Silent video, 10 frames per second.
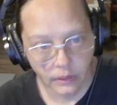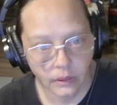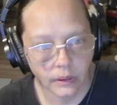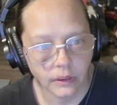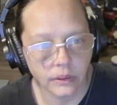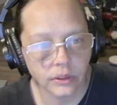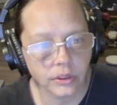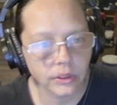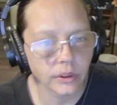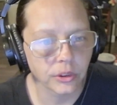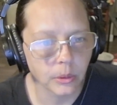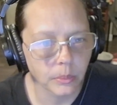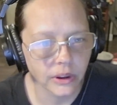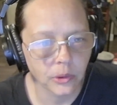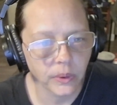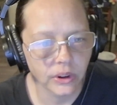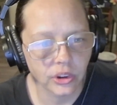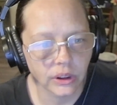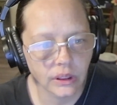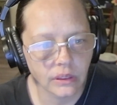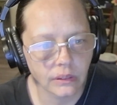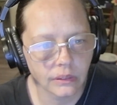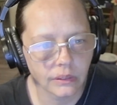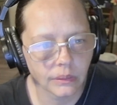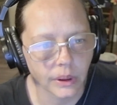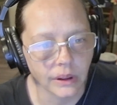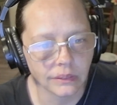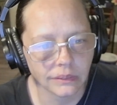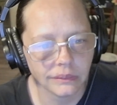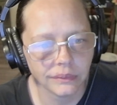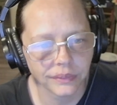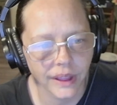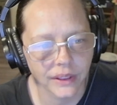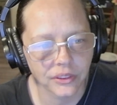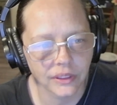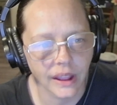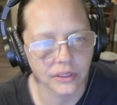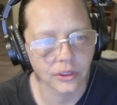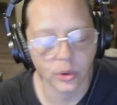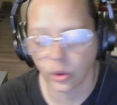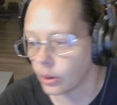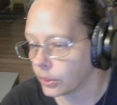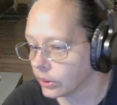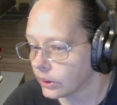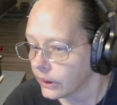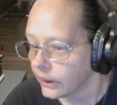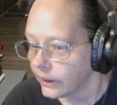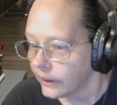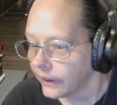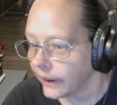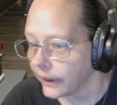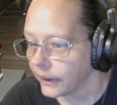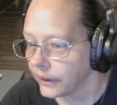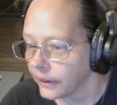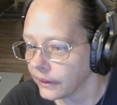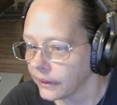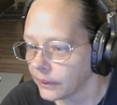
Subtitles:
because those are my spreadsheets. Well, that's adorable. Hang on here.